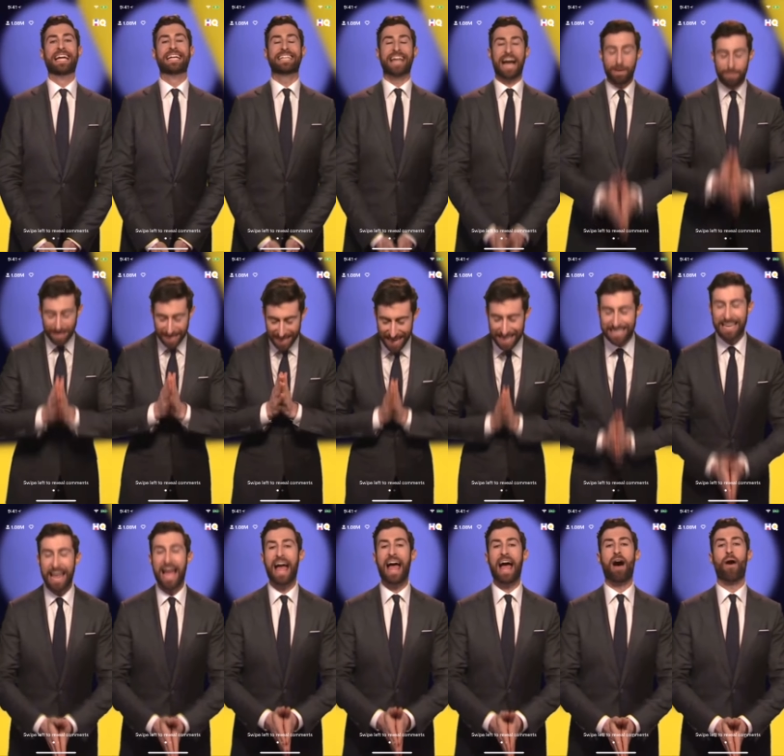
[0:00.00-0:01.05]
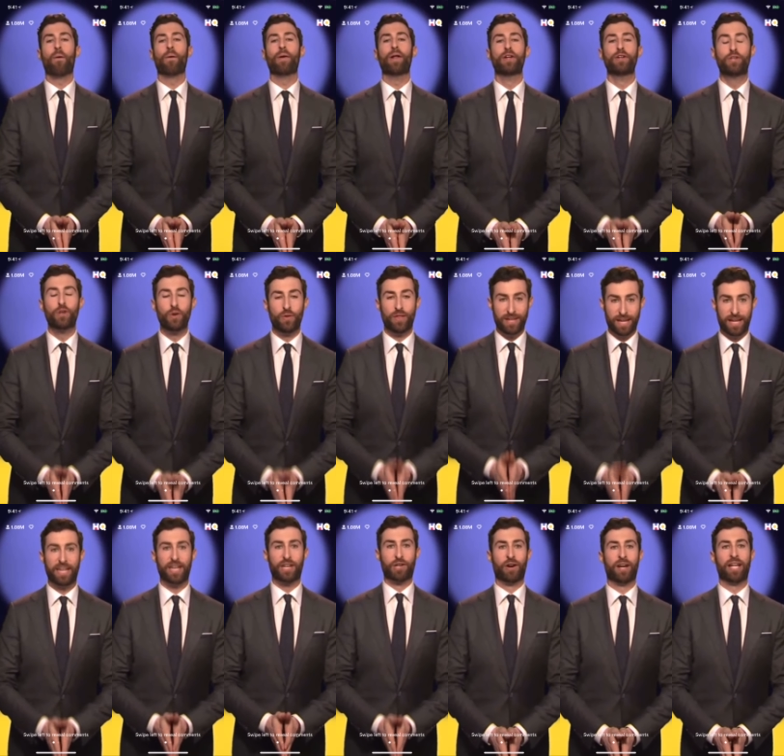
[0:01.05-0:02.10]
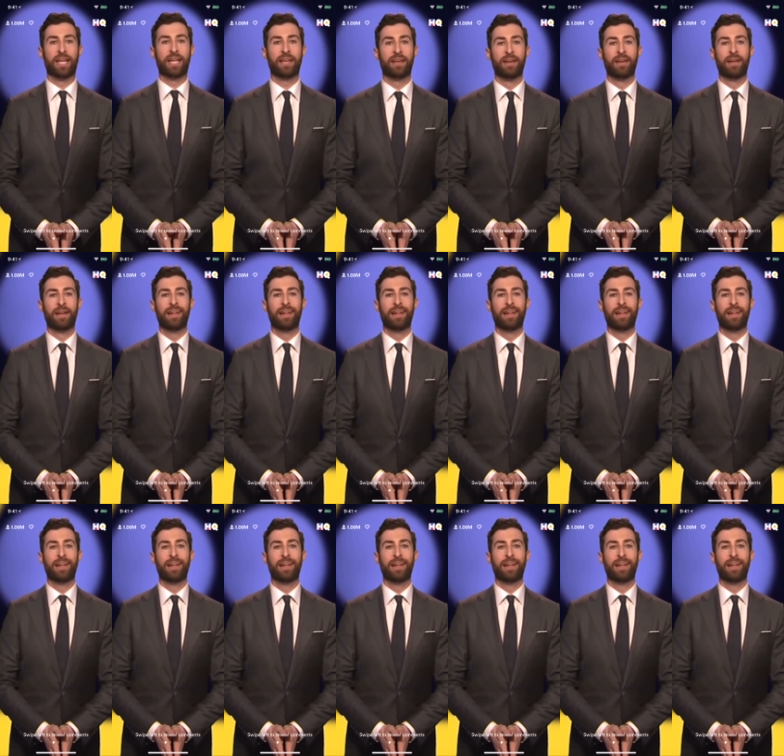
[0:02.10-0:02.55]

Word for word: Time to get down to the nitty gritty.